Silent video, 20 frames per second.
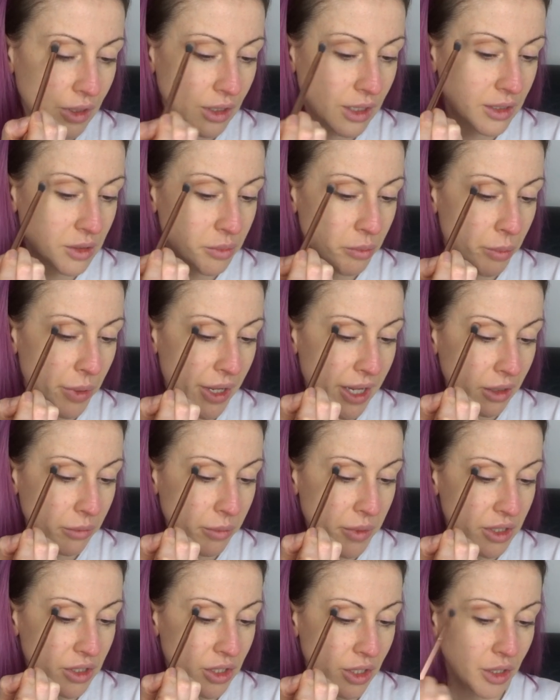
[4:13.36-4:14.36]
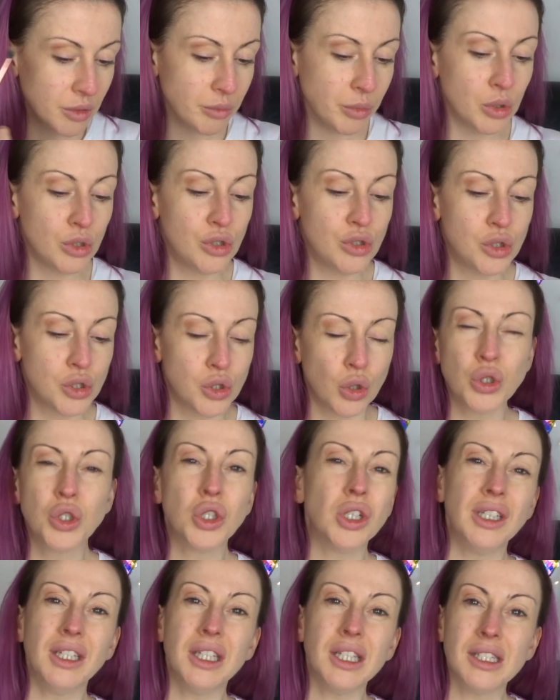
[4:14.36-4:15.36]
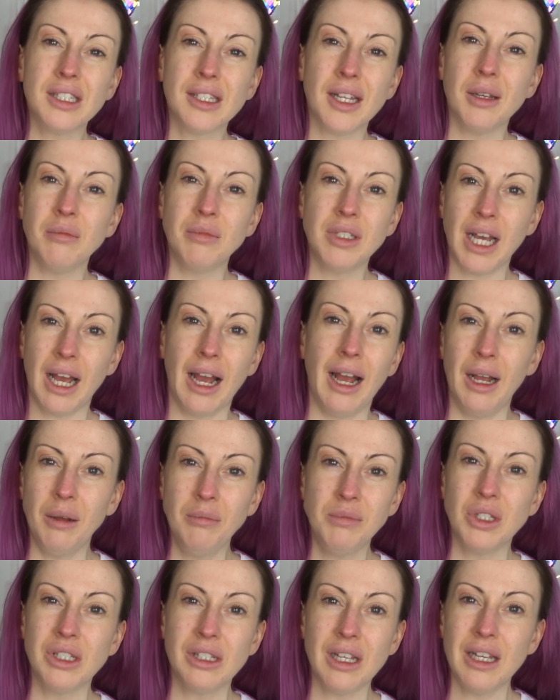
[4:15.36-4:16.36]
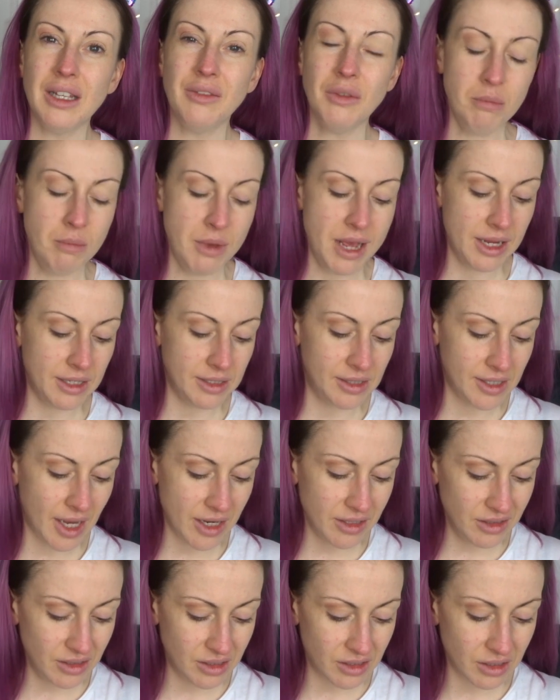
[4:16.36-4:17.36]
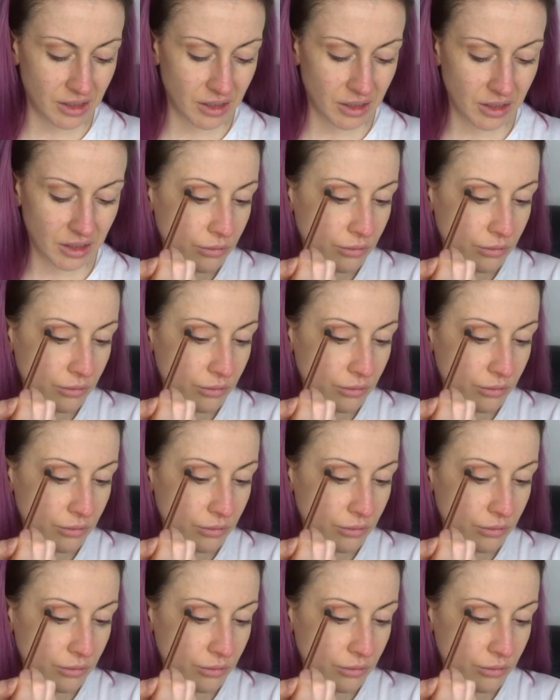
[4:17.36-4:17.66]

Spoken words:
It's pigmented but subtle at the same time. Does that even make sense?